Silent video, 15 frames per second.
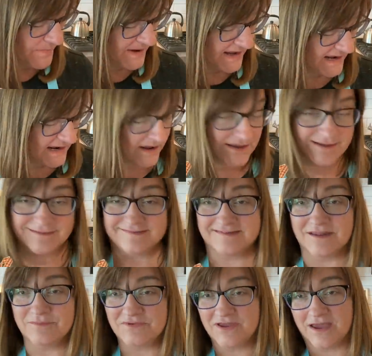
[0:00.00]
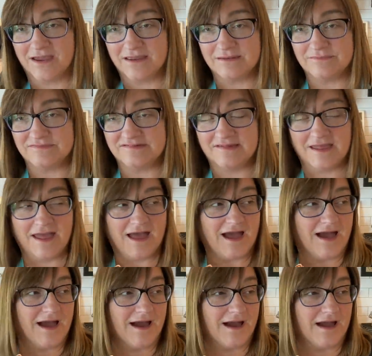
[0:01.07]
but sometimes,
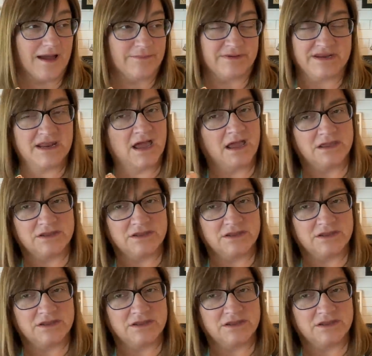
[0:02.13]
I mean, I